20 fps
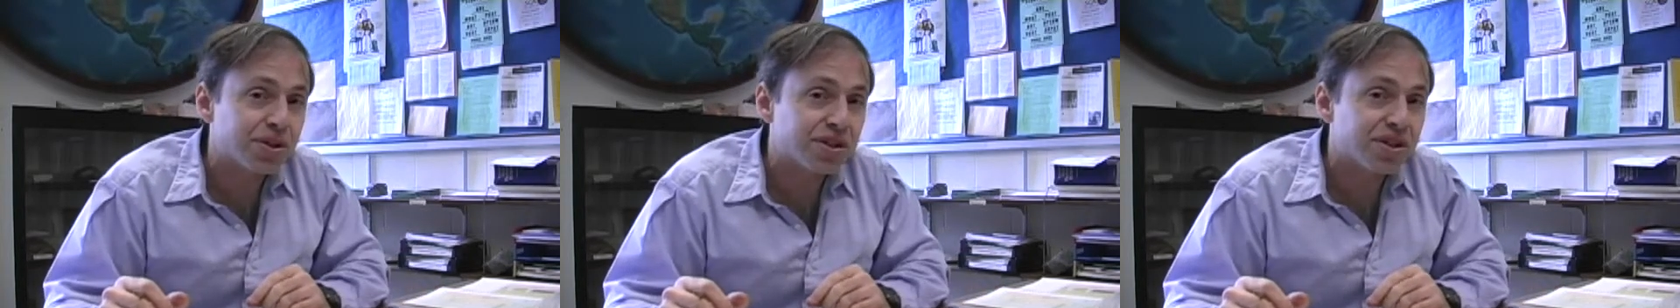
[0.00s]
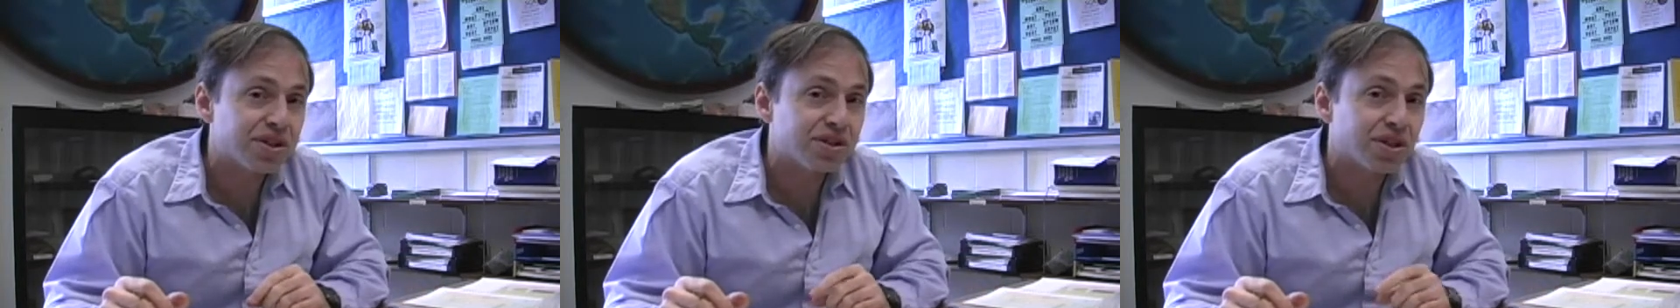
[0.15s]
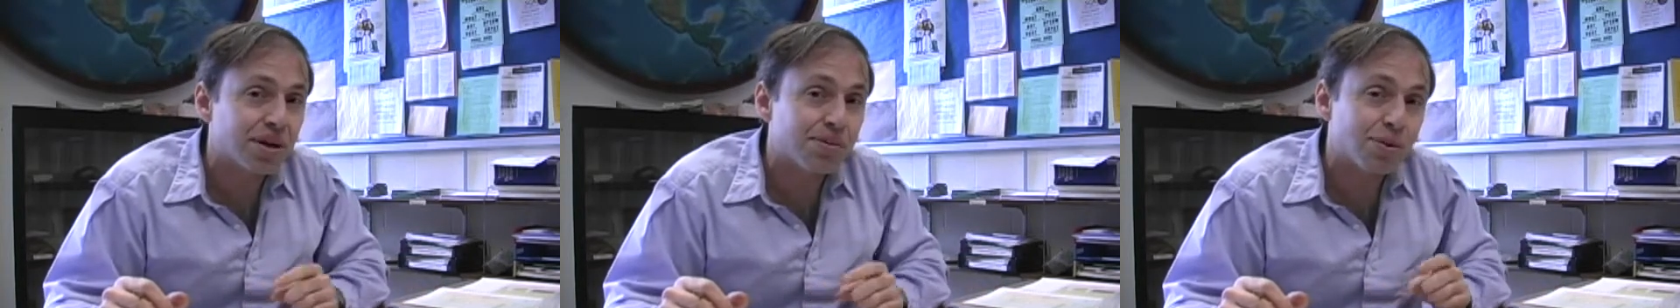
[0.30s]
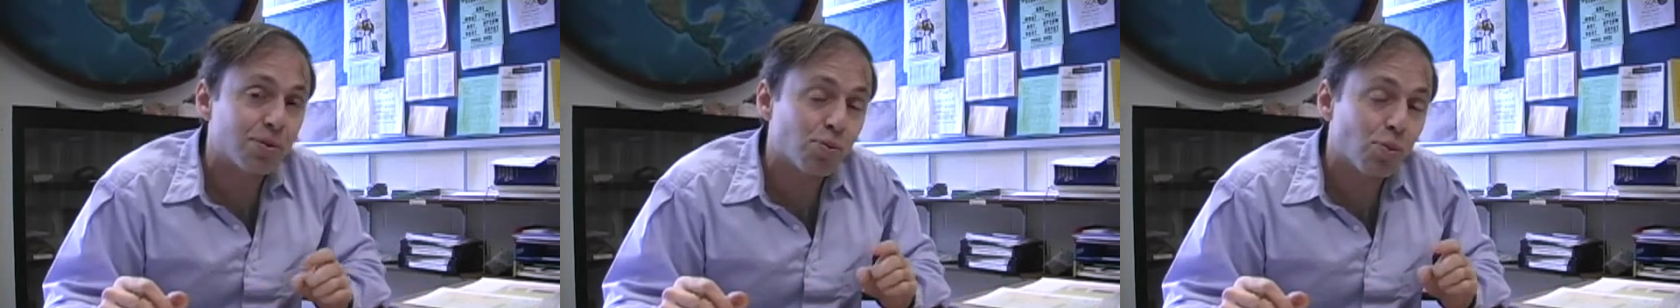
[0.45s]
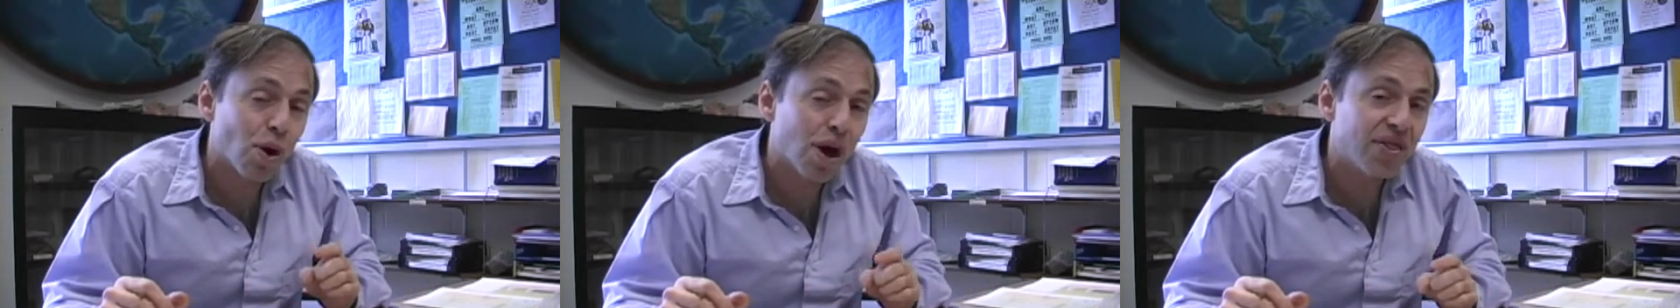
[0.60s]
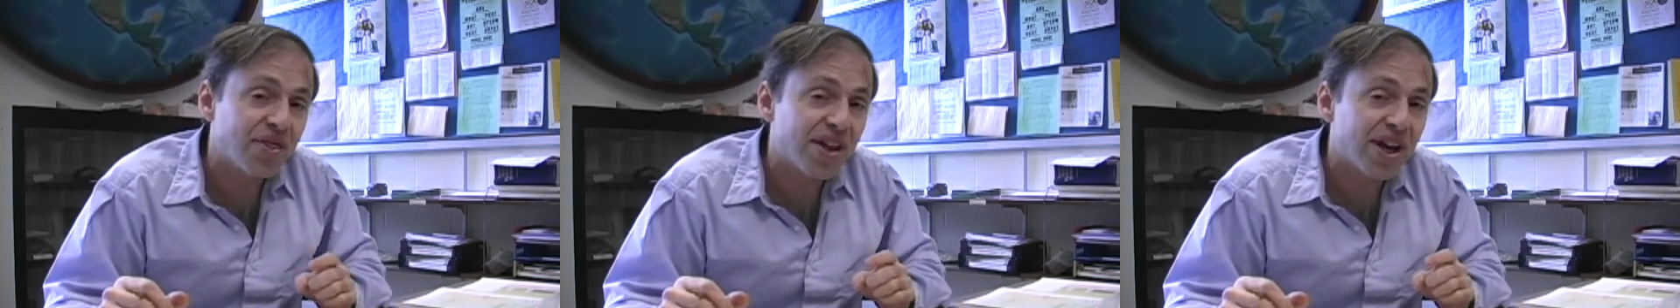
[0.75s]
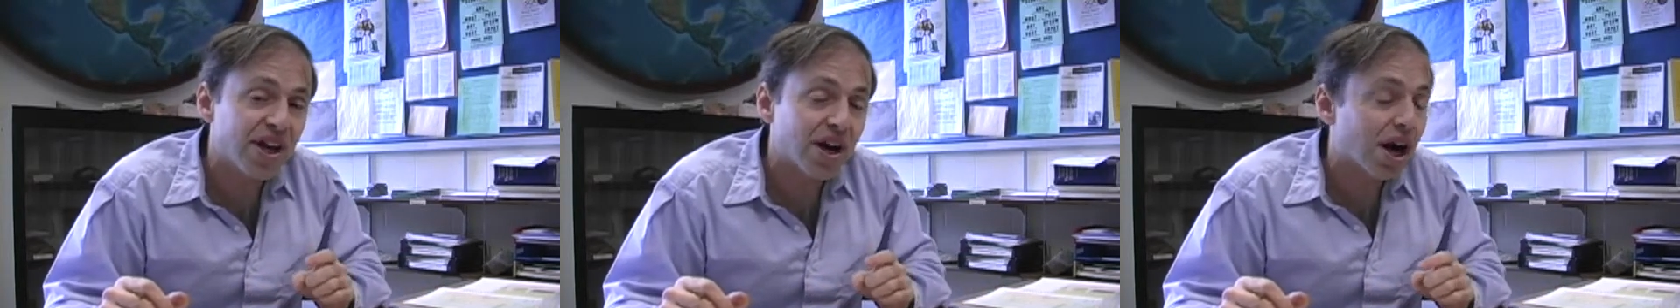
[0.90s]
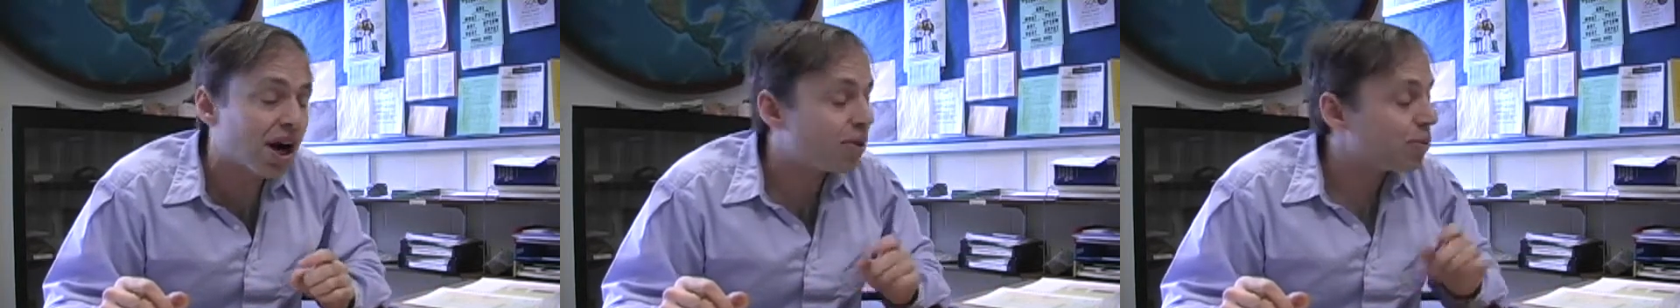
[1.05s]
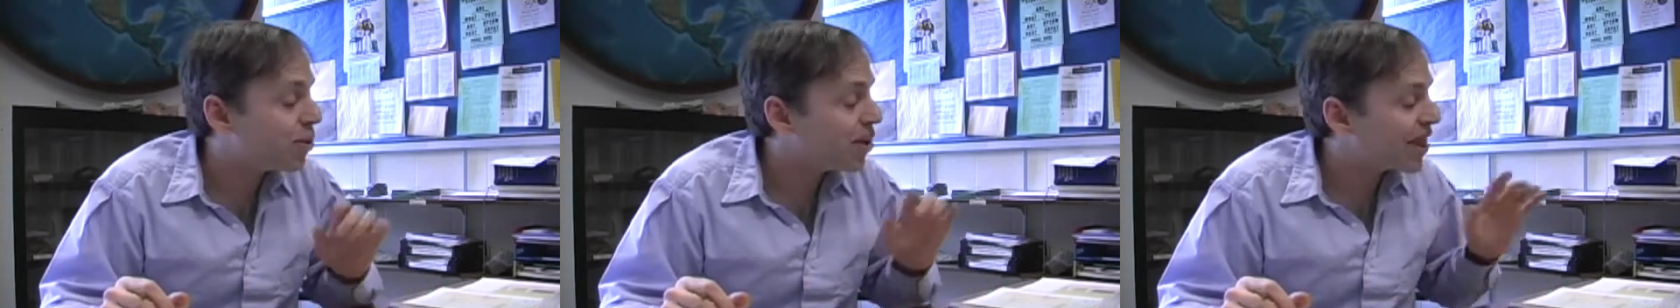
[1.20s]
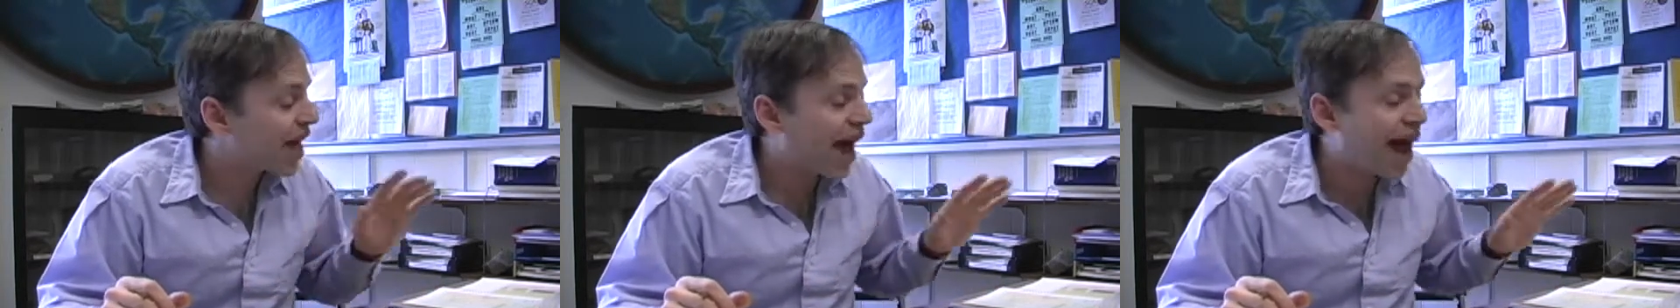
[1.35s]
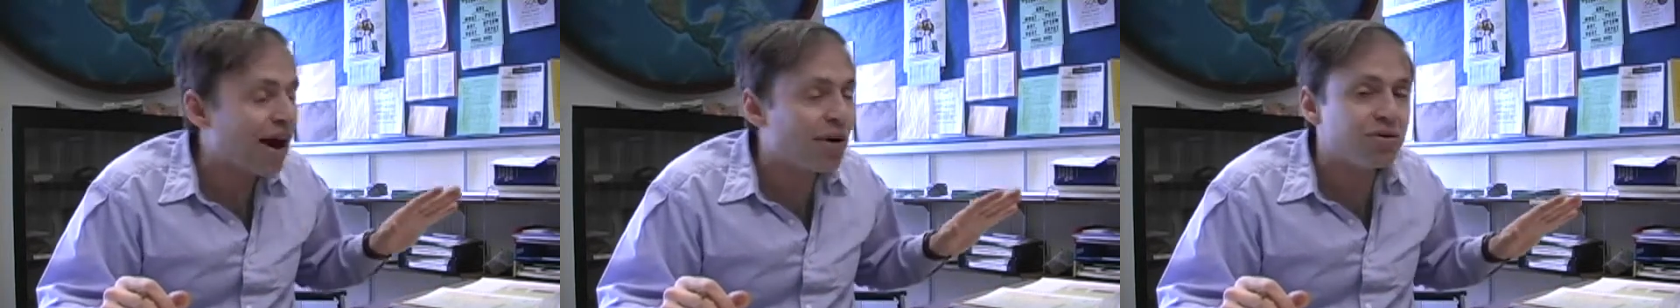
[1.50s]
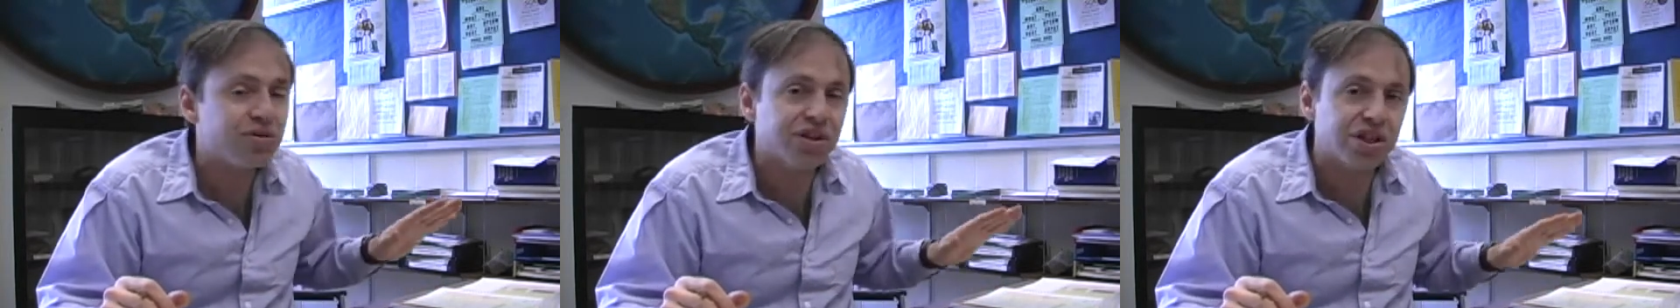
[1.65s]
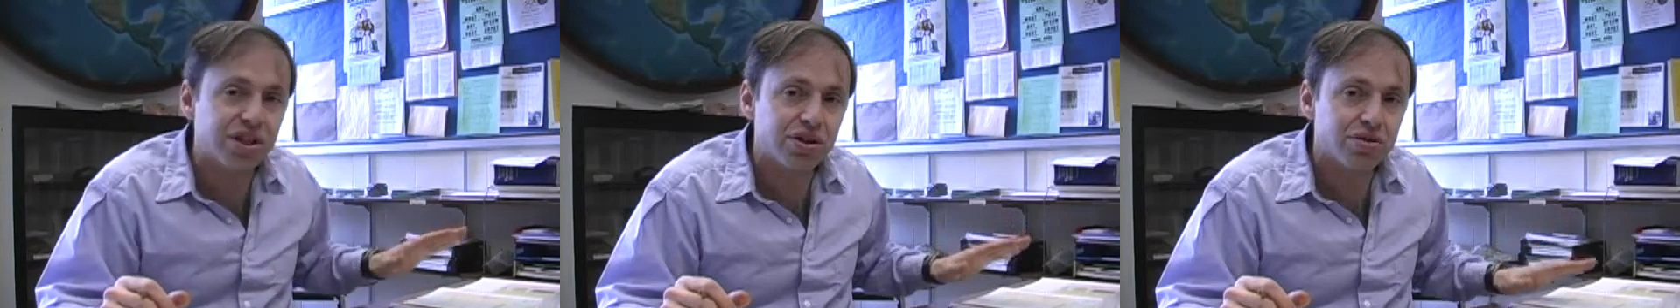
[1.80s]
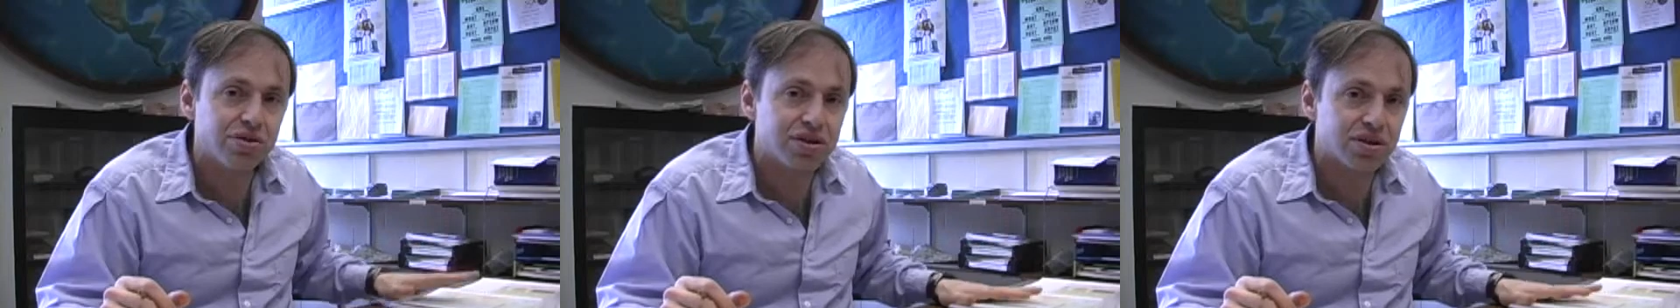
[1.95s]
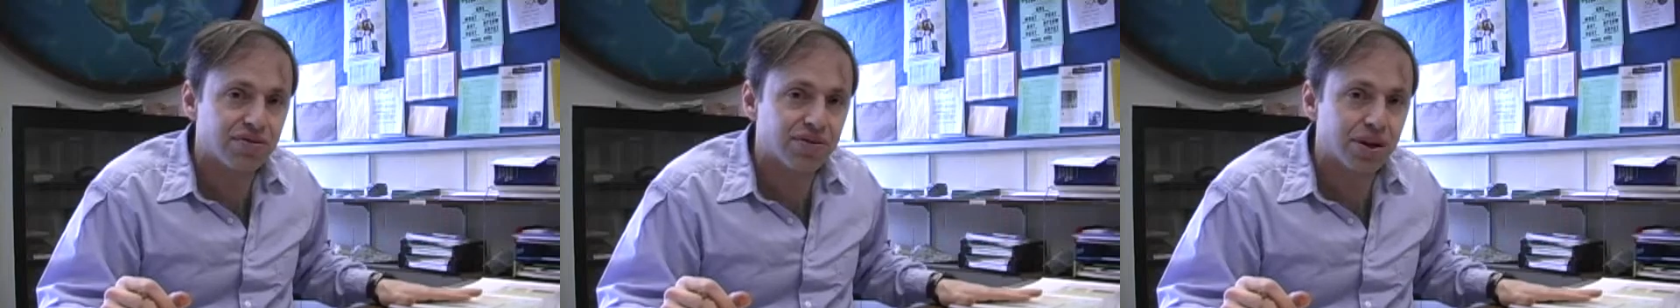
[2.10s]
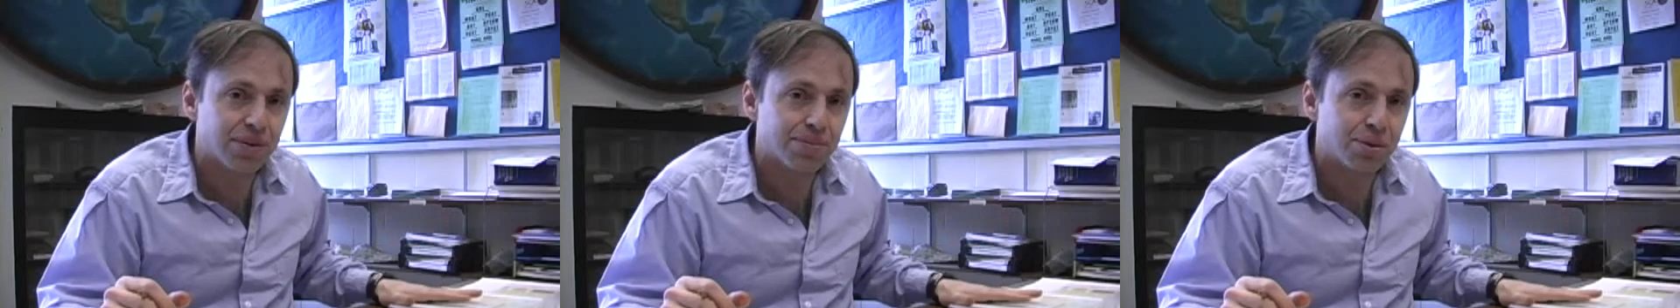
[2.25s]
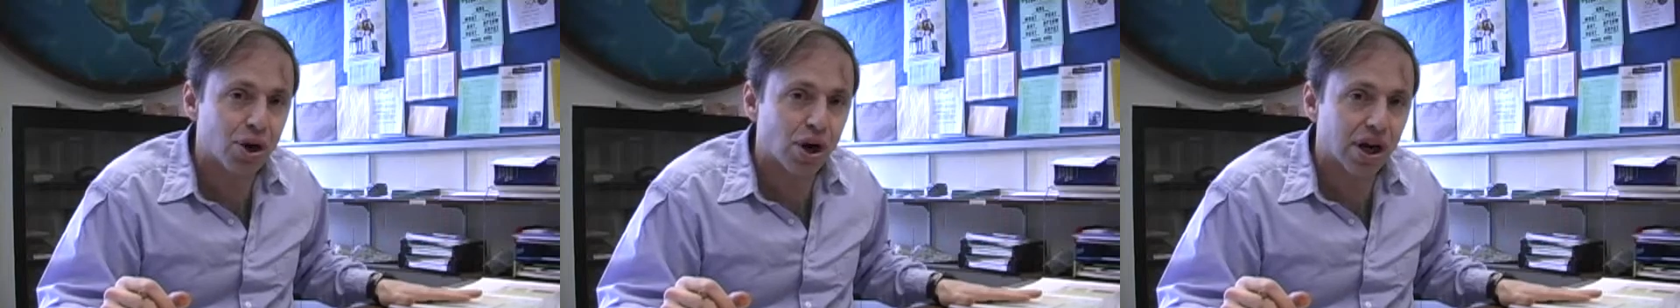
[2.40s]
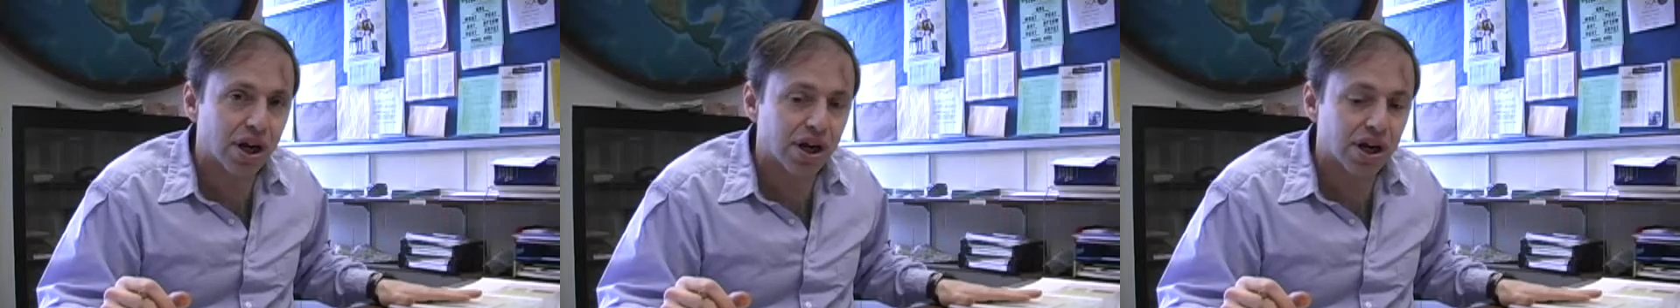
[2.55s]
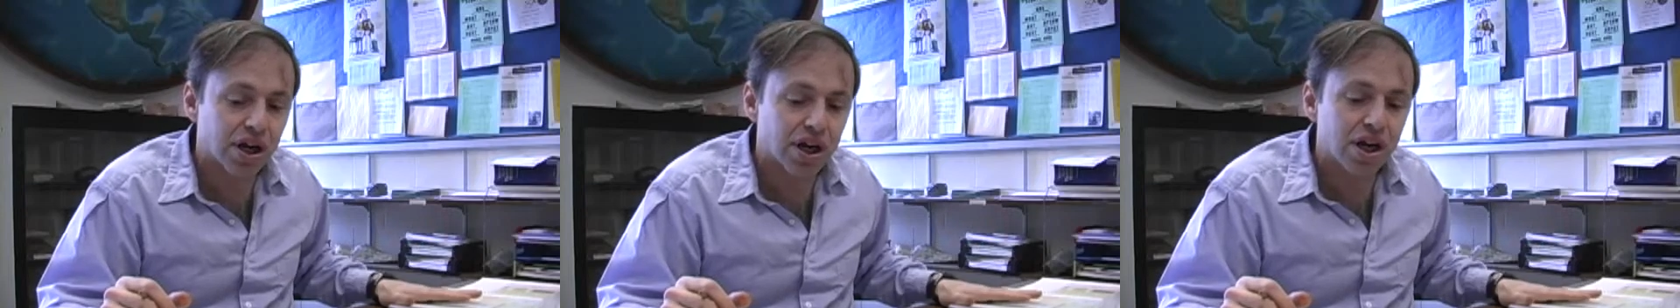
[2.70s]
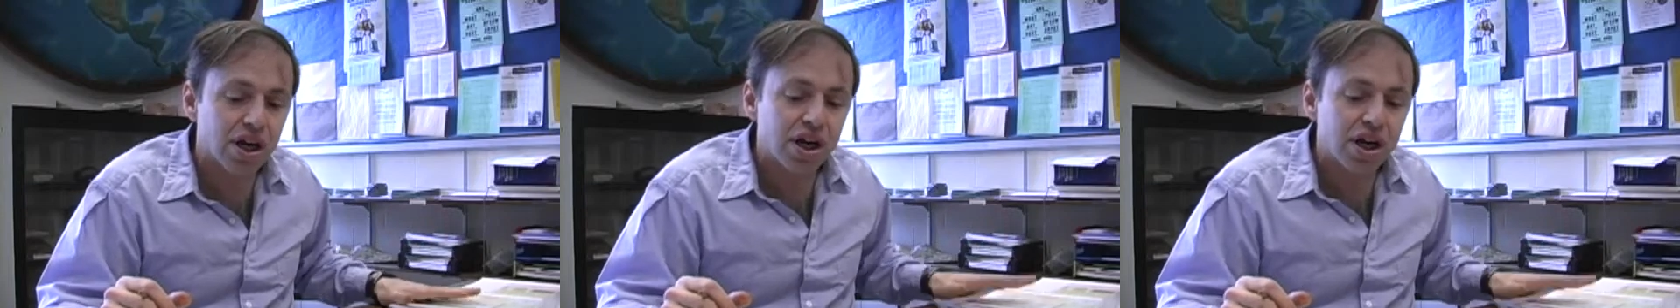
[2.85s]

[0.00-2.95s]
determine what they are without the use of your book.